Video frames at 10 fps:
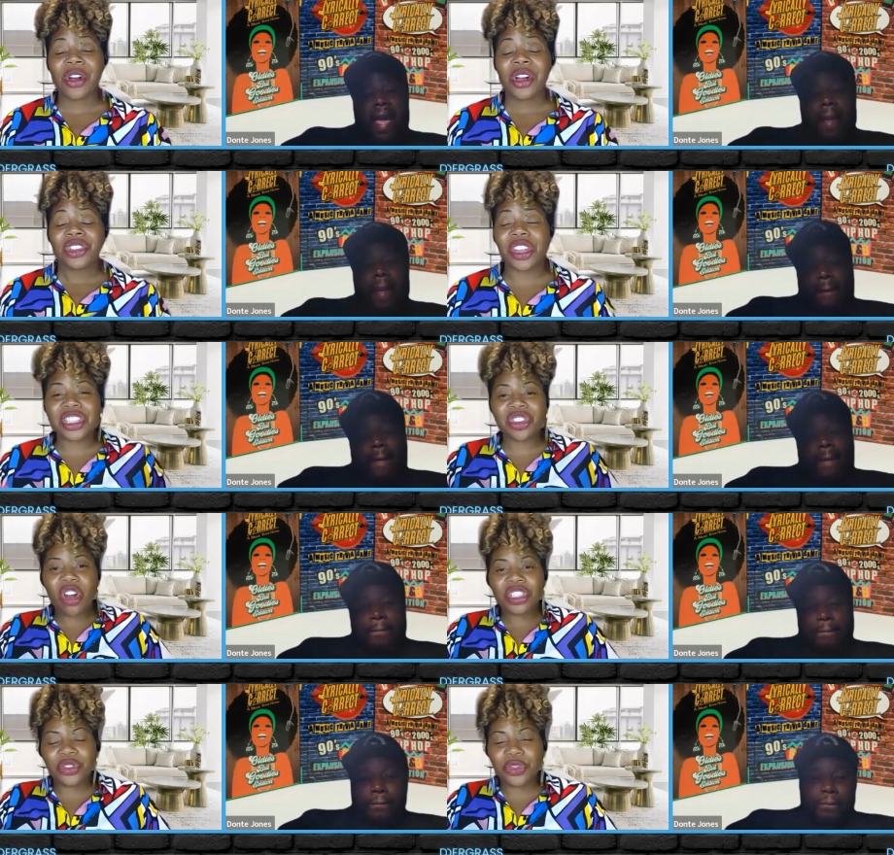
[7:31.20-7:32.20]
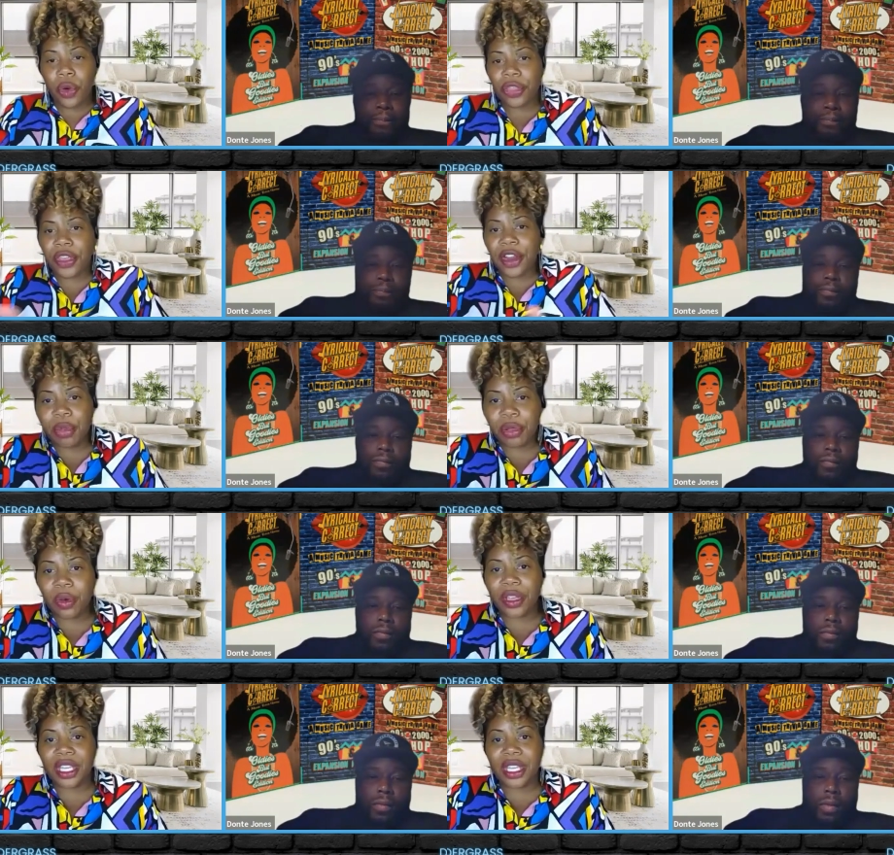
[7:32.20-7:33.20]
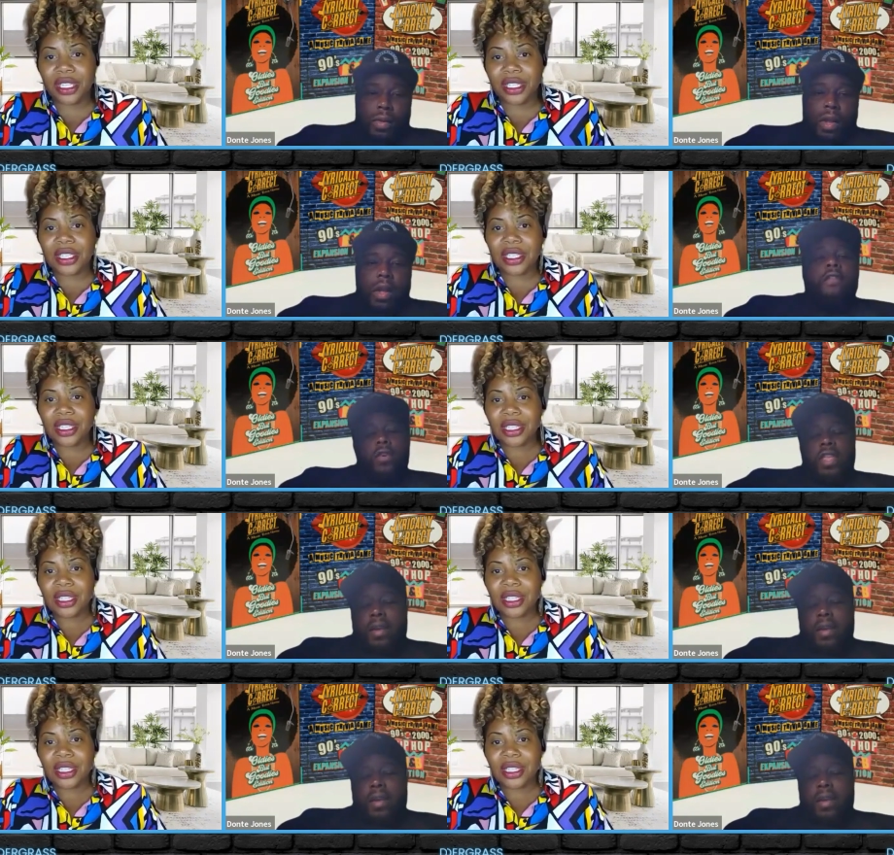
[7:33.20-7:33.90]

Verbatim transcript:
Speaker 1: Like so this is all just for their employees. For their